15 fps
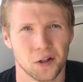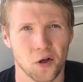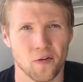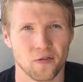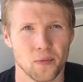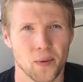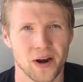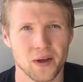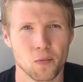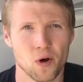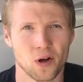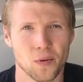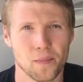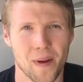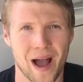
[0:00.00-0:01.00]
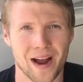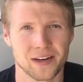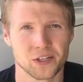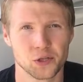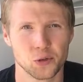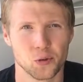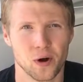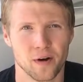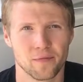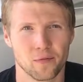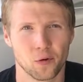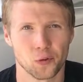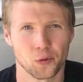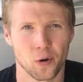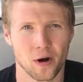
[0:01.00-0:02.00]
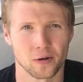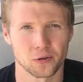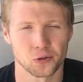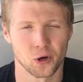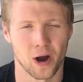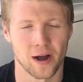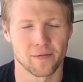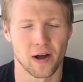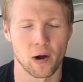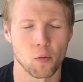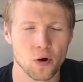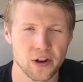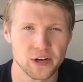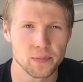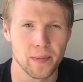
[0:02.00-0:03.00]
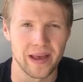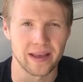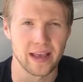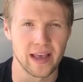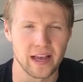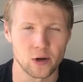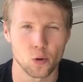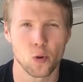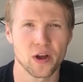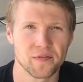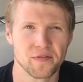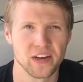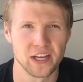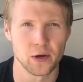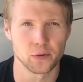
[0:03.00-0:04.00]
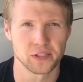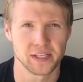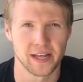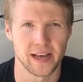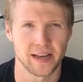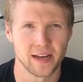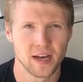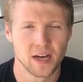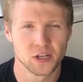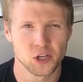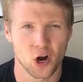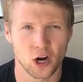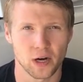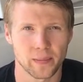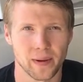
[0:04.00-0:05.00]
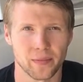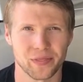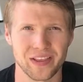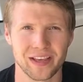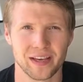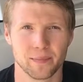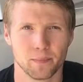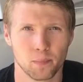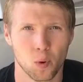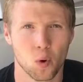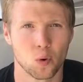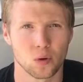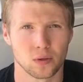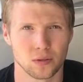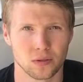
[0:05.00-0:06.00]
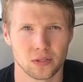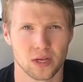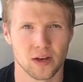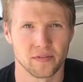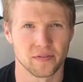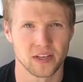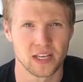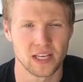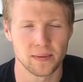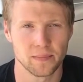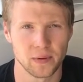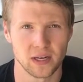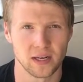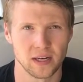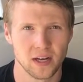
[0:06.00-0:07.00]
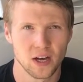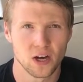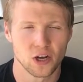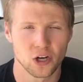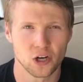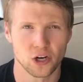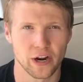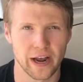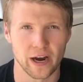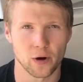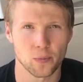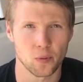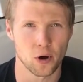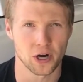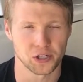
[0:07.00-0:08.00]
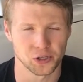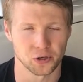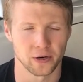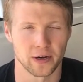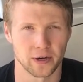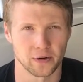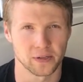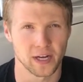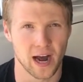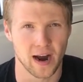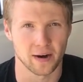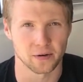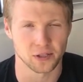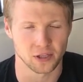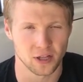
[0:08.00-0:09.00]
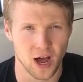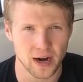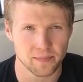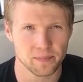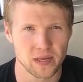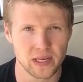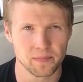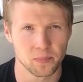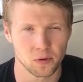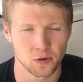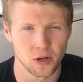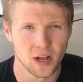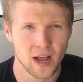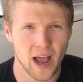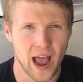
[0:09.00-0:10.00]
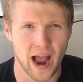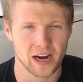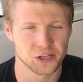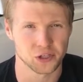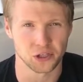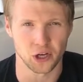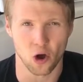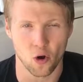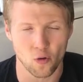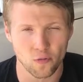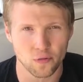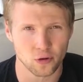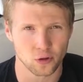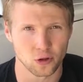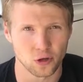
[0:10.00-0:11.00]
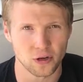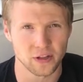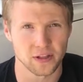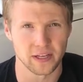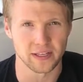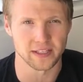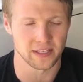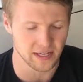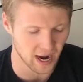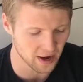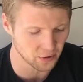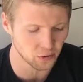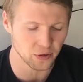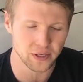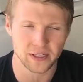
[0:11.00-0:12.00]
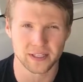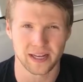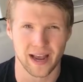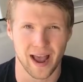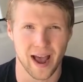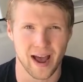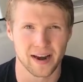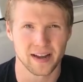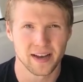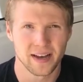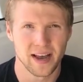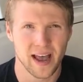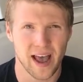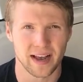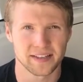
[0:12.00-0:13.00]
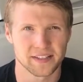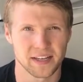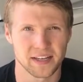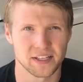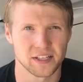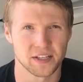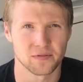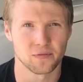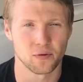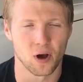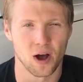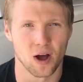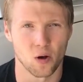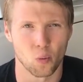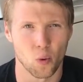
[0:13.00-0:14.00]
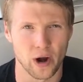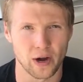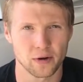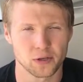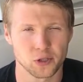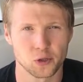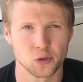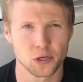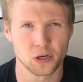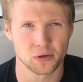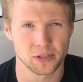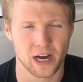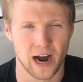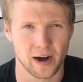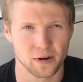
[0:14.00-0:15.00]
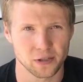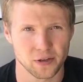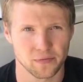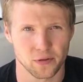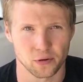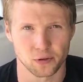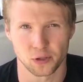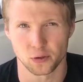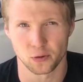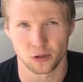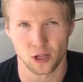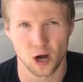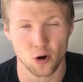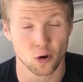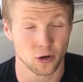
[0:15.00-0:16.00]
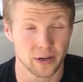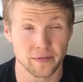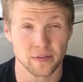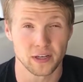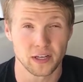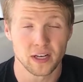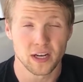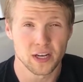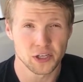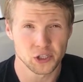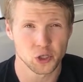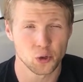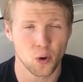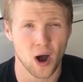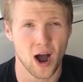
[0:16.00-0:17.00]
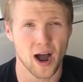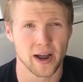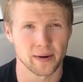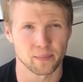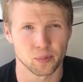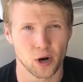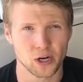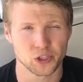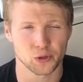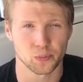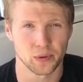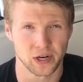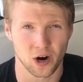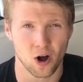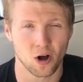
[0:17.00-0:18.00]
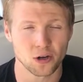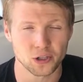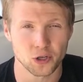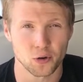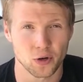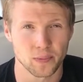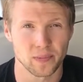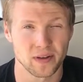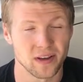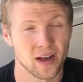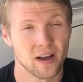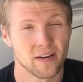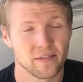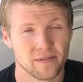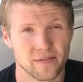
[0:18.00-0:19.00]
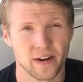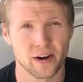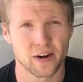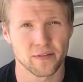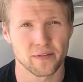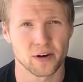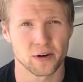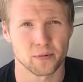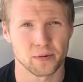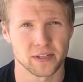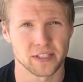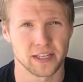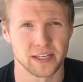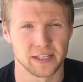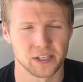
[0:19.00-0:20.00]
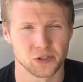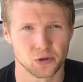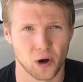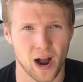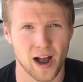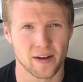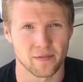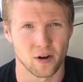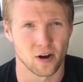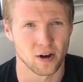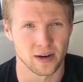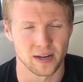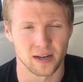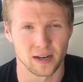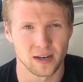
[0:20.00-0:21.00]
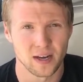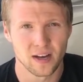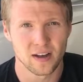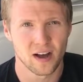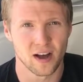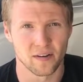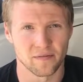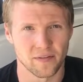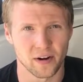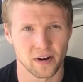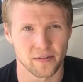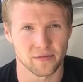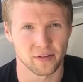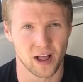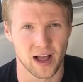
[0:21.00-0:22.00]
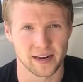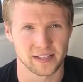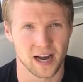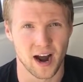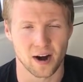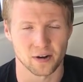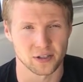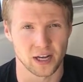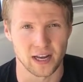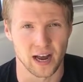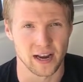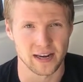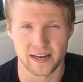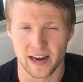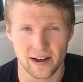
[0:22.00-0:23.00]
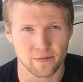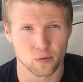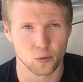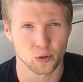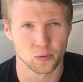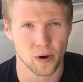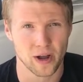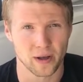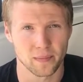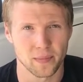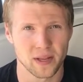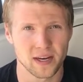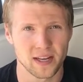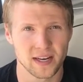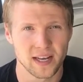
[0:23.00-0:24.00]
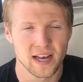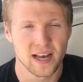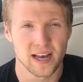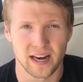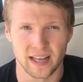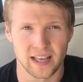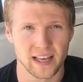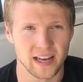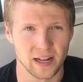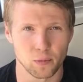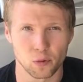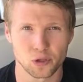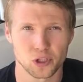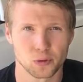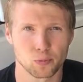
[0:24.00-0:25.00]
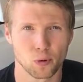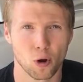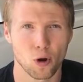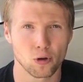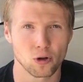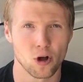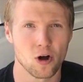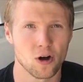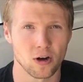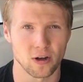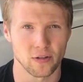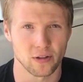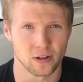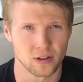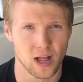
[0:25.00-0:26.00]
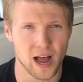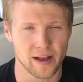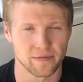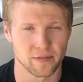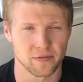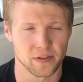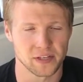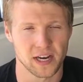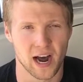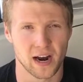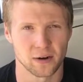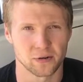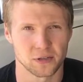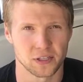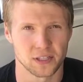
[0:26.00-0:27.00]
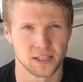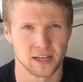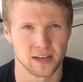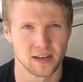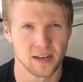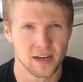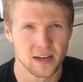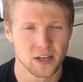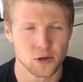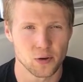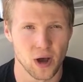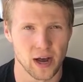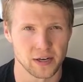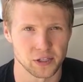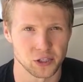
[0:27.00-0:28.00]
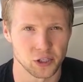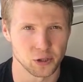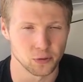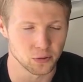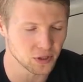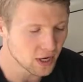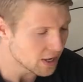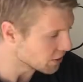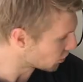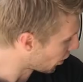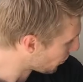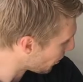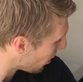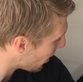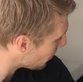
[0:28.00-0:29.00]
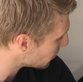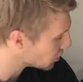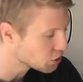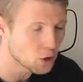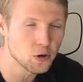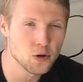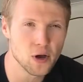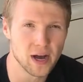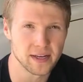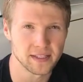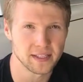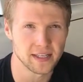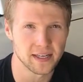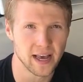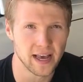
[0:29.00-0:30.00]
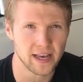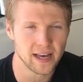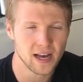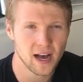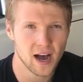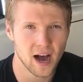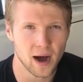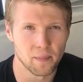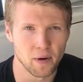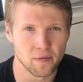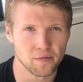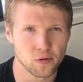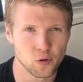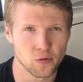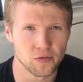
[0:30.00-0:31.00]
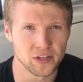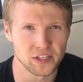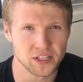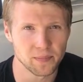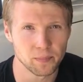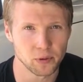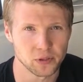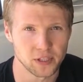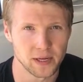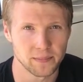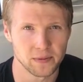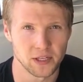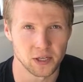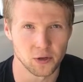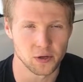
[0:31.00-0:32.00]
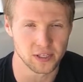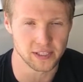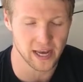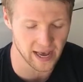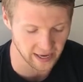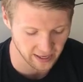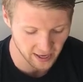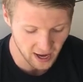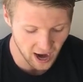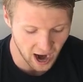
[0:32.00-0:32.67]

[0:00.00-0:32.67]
Hello everybody, welcome back to uh, Full Throttle Drive. I wanted to make a quick video today talking about the importance of keeping good air pressure in your tires. A lot of people actually overlook this and not only does it add excessive uh, wear to your tires if they're too low or even too high in pressure, but it also can be very, very risky to drive on uh, um, very flat tires. I, I, never would recommend it. And again, it will just prolong the life of the tires that uh, you guys use. So I thought I would show you guys today um, a few of the simple tips that you can take.